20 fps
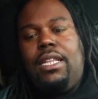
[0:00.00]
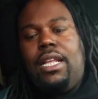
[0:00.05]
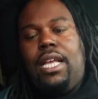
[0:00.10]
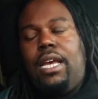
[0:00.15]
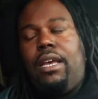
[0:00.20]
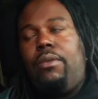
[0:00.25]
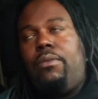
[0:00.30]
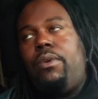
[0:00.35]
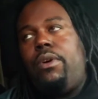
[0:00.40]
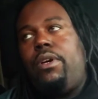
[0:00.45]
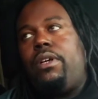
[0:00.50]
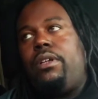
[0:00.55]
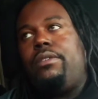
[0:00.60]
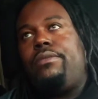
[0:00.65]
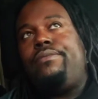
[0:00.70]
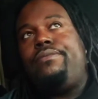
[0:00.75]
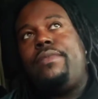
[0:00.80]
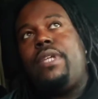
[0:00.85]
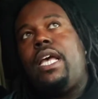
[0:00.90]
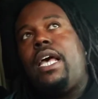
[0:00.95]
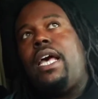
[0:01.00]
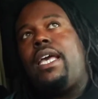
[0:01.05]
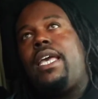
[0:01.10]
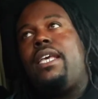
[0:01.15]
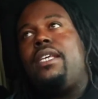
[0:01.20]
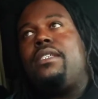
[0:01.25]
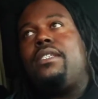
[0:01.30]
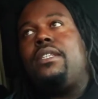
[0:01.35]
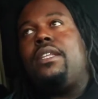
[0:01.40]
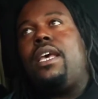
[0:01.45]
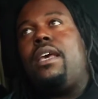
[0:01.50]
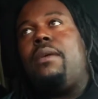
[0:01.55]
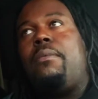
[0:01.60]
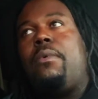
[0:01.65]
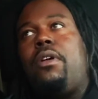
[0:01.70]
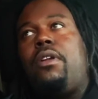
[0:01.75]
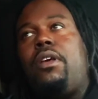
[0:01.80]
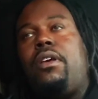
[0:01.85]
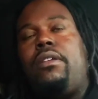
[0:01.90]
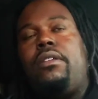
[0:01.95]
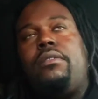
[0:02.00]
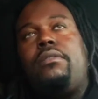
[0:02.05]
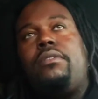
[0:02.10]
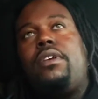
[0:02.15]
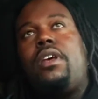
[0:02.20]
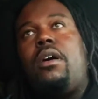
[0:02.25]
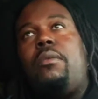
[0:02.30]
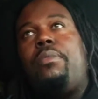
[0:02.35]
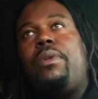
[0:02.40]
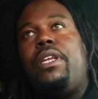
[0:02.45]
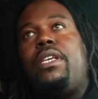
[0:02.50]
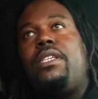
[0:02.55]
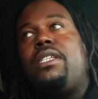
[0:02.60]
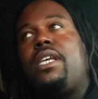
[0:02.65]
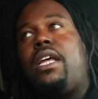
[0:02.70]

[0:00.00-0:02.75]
I can't name all the companies.